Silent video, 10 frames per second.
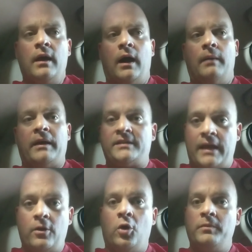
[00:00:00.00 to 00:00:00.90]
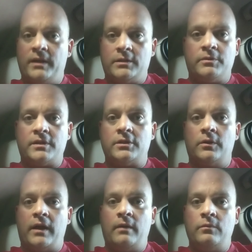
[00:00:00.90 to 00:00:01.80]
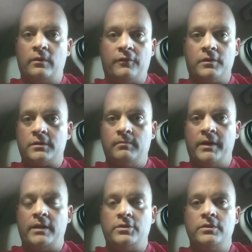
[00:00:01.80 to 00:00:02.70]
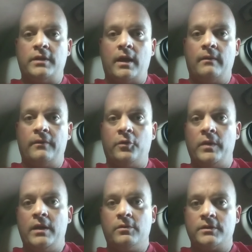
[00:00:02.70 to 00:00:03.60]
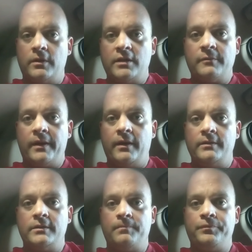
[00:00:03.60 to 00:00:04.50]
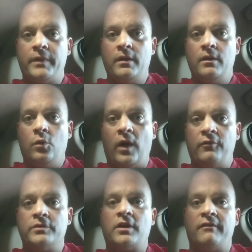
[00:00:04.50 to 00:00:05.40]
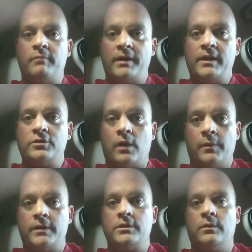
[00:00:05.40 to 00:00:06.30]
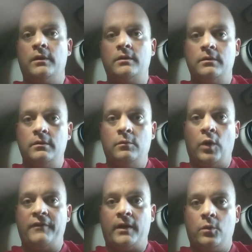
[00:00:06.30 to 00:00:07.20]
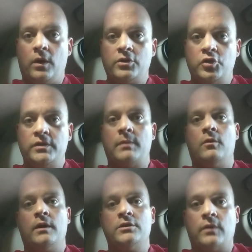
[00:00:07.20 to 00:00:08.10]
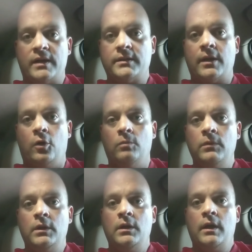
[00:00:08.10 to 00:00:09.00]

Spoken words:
I stayed home because it was a snow day. The first Monday and Tuesday the week were snow days for my kids. Wife was off Monday, so I went into work. Wife had to work Tuesday morning, so I stayed home.